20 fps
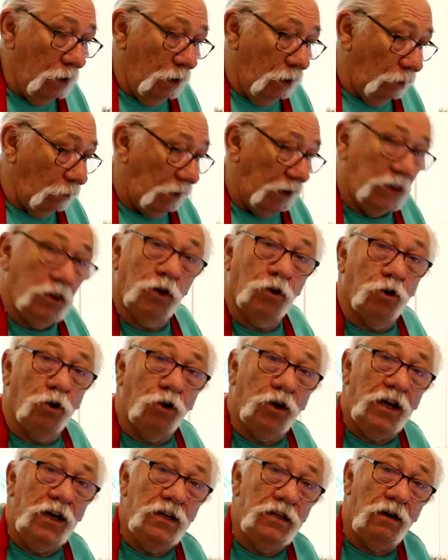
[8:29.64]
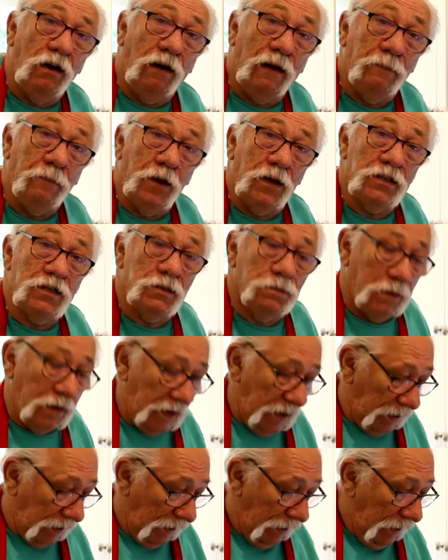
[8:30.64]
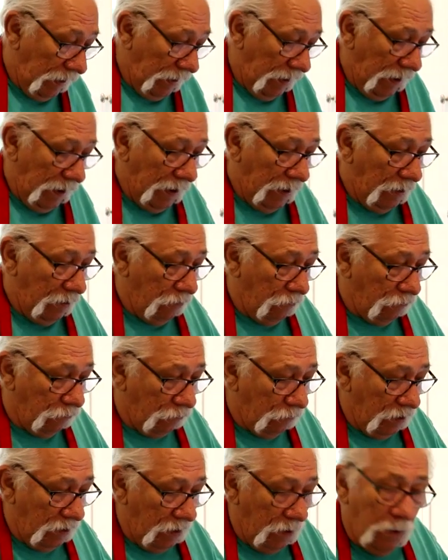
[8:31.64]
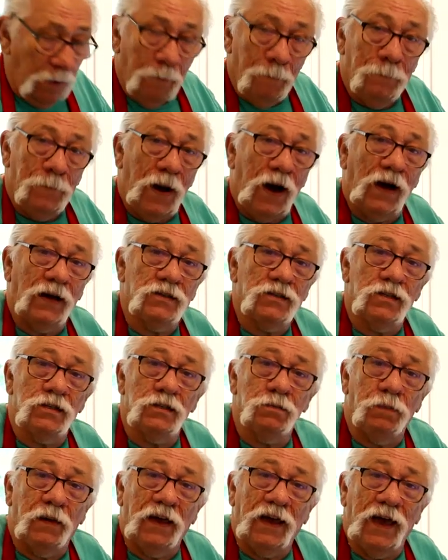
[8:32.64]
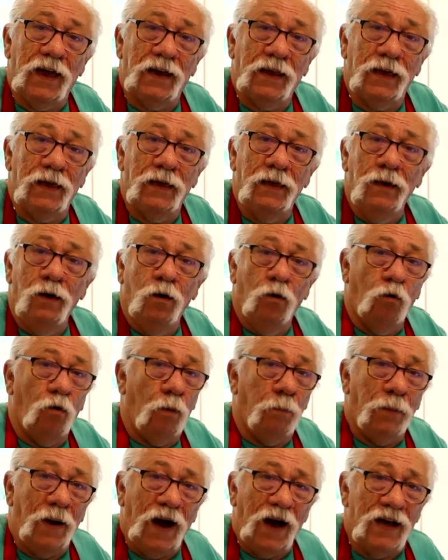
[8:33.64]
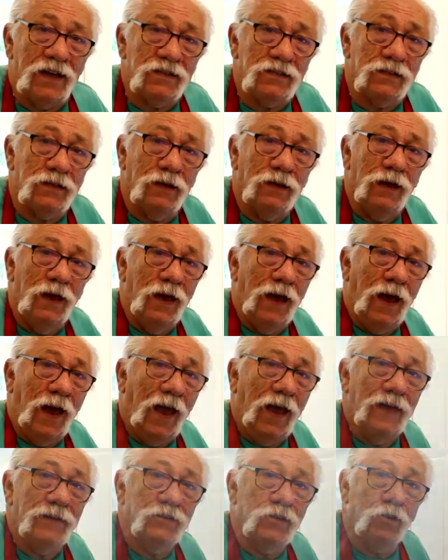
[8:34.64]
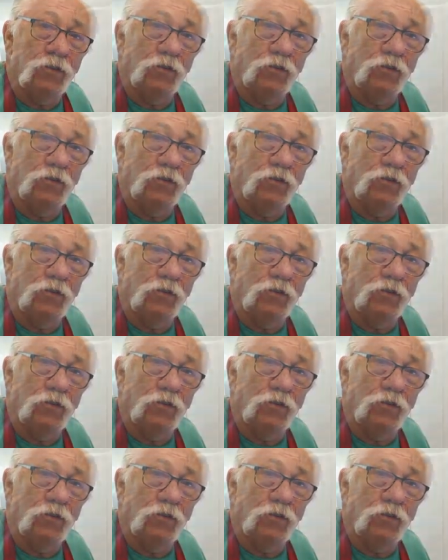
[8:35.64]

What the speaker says: All right, the cooking time on spaghetti. Every box of spaghetti or pasta has a